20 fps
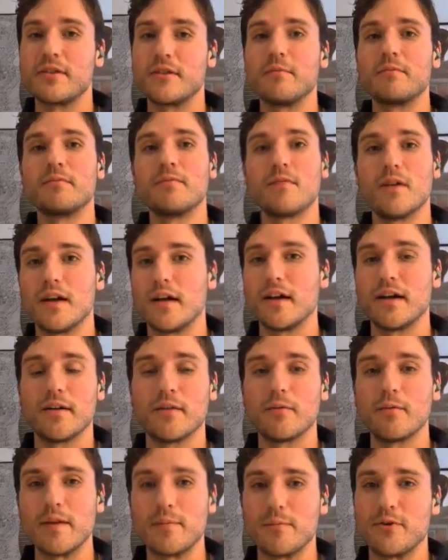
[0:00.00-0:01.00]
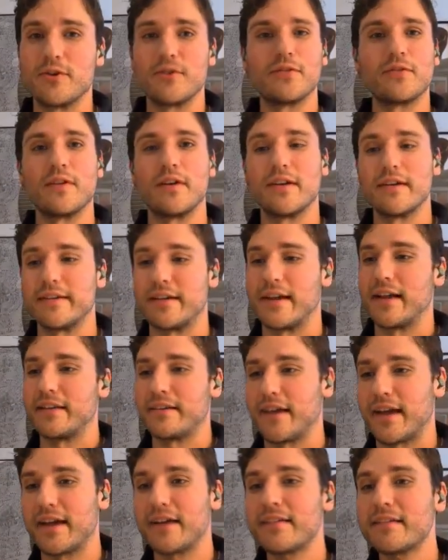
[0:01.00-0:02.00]
that we produce here at
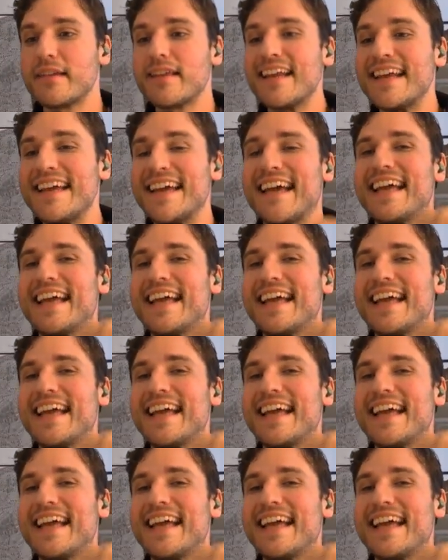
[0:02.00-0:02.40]
.text,